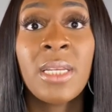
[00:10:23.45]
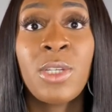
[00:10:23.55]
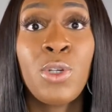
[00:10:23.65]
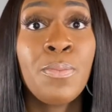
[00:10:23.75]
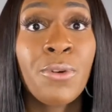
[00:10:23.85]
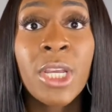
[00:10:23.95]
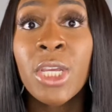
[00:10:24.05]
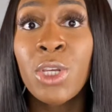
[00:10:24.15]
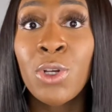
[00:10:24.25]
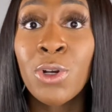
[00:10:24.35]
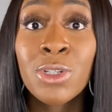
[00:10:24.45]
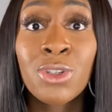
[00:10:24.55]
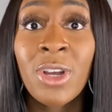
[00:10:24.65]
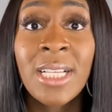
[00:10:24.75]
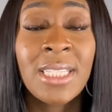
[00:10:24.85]
You bring your
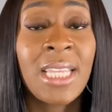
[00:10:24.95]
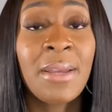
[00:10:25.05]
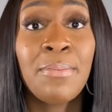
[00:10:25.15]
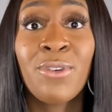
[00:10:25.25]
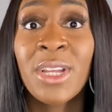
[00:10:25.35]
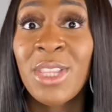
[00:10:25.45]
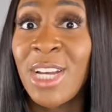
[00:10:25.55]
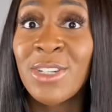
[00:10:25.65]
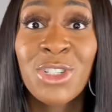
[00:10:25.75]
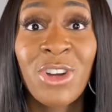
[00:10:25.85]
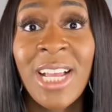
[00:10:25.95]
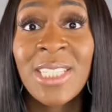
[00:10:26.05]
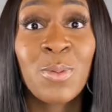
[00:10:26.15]
strengths, they bring their strengths,